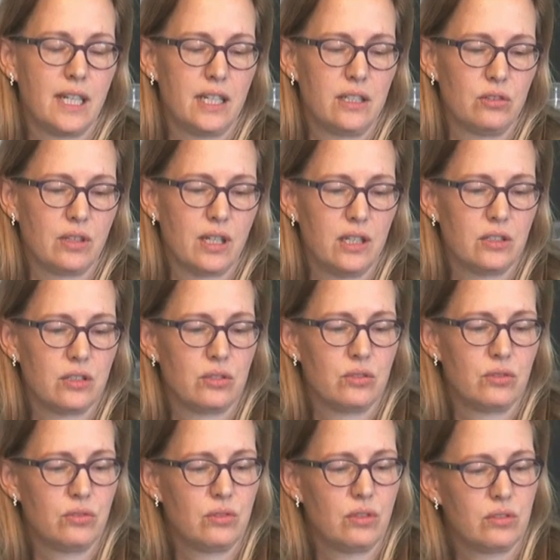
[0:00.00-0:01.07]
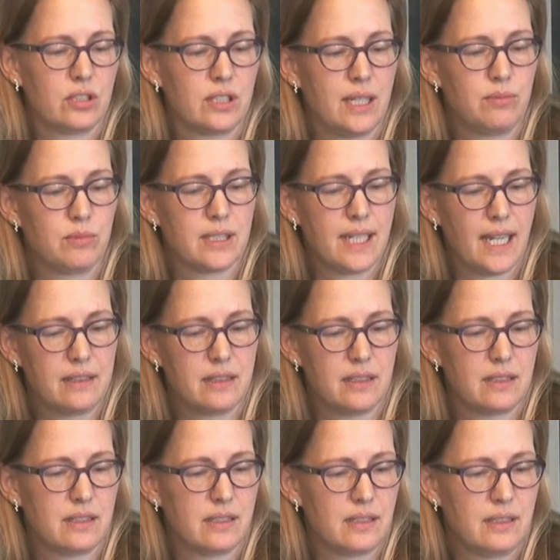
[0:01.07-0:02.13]
education to those same
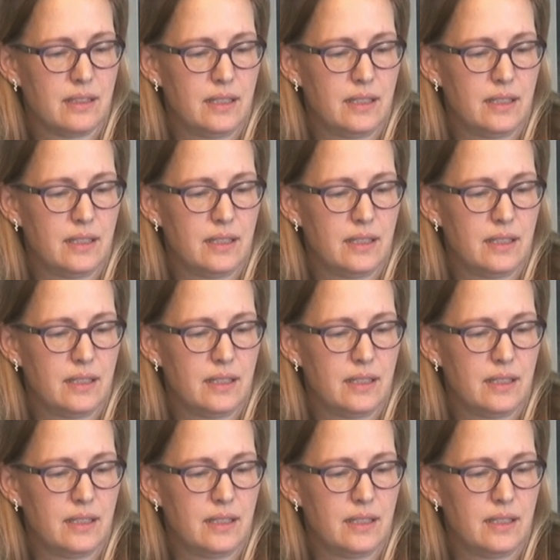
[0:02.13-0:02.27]
standards?